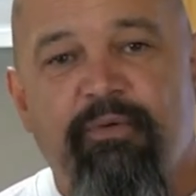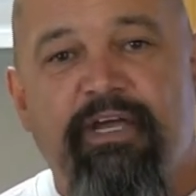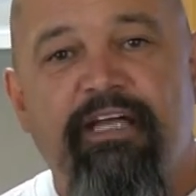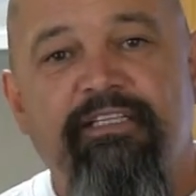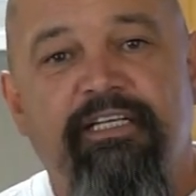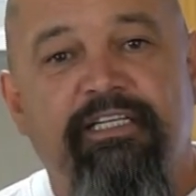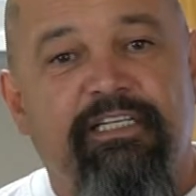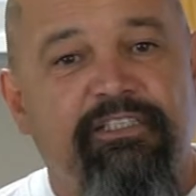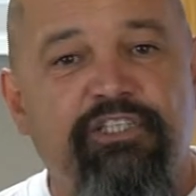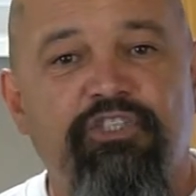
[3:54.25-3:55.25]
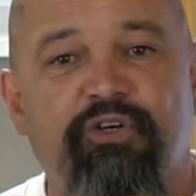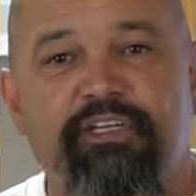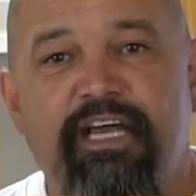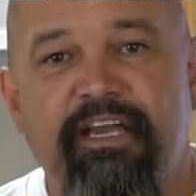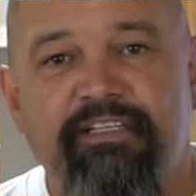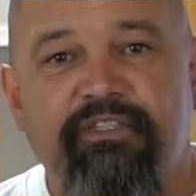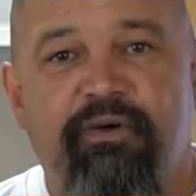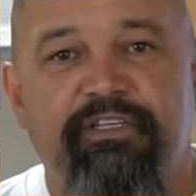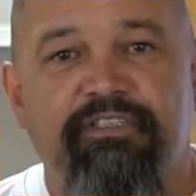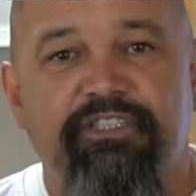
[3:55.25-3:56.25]
We got the Detroit Lions
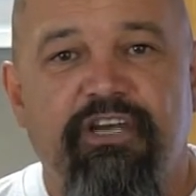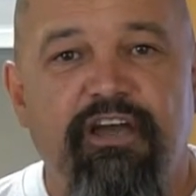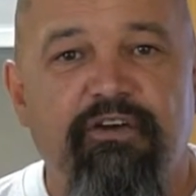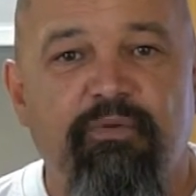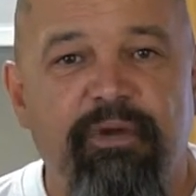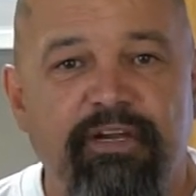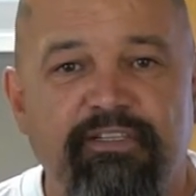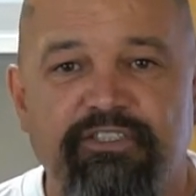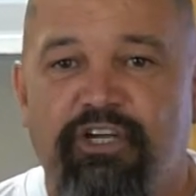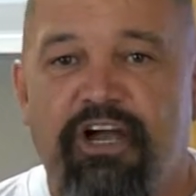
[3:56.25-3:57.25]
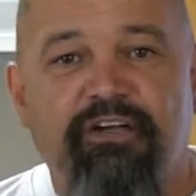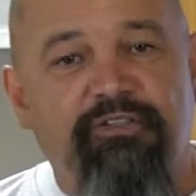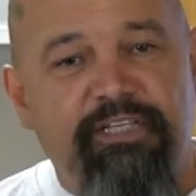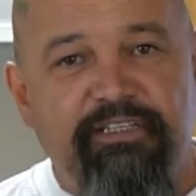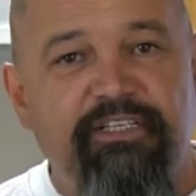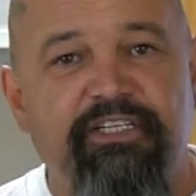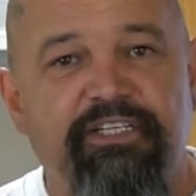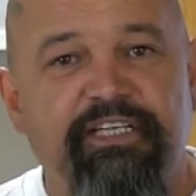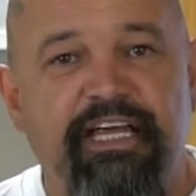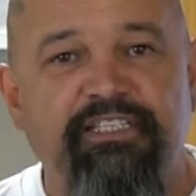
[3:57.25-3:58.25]
going to the Chicago Bears. Chicago didn't look
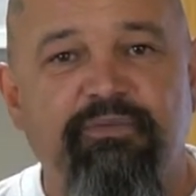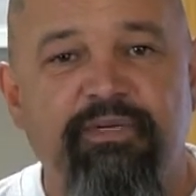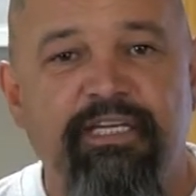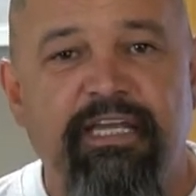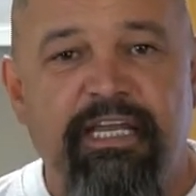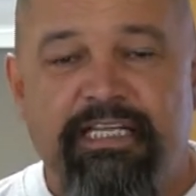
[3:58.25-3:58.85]
good last week.